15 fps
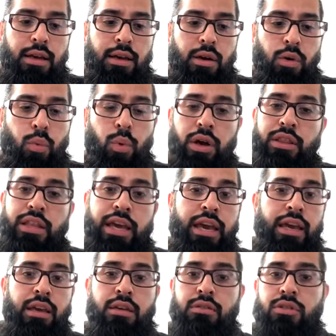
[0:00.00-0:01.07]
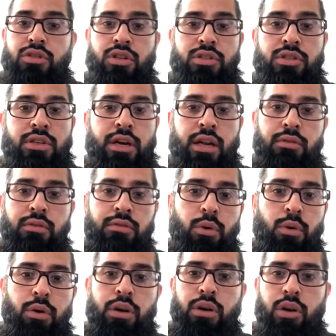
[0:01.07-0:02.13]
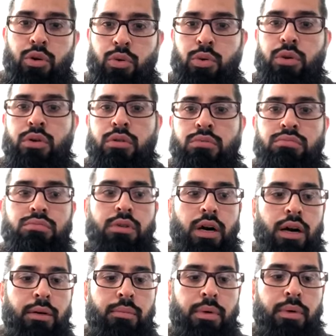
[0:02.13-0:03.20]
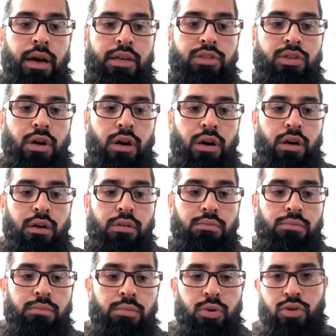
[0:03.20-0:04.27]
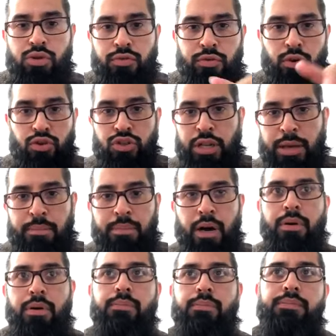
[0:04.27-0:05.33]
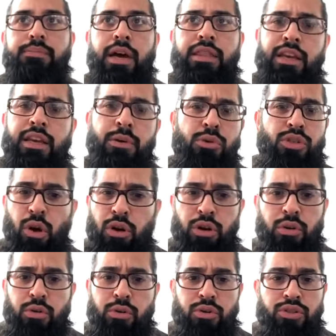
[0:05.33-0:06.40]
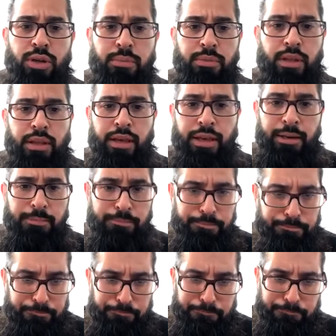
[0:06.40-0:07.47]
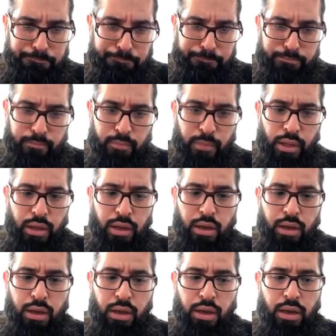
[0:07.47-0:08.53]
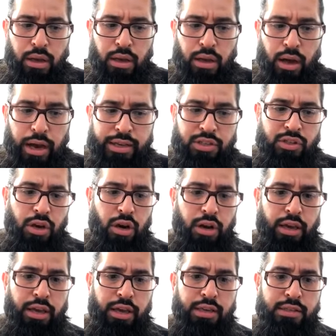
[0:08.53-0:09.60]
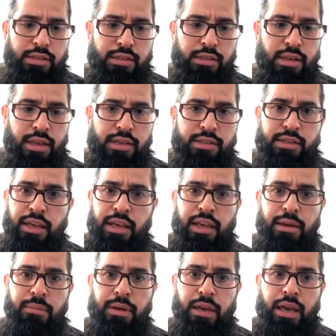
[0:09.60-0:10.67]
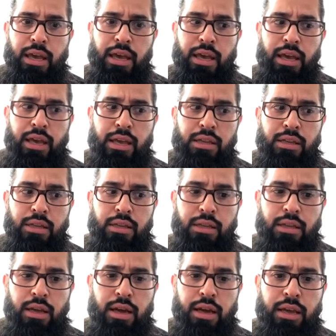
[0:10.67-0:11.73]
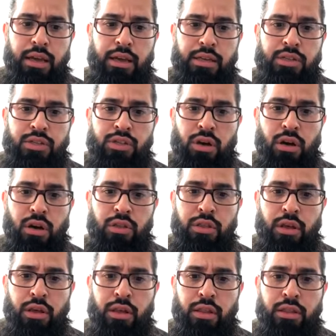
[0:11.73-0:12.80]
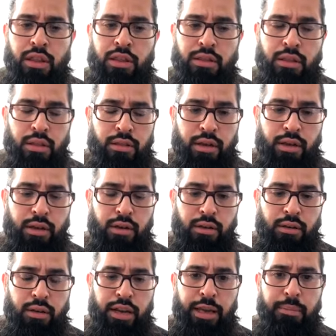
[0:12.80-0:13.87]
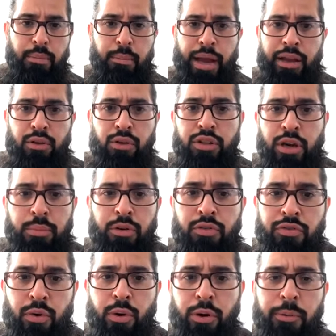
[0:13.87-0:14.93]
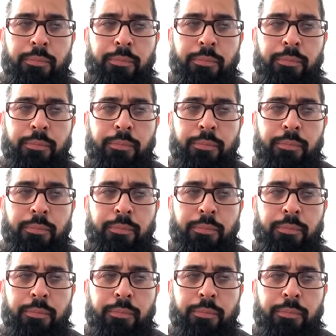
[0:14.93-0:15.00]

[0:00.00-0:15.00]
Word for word: one day, just kind of going on Google, um, I saw Lucifer's name pop up. I think it was an article or something, and I saw his his name, and I saw the the, the name Michael W. Ford.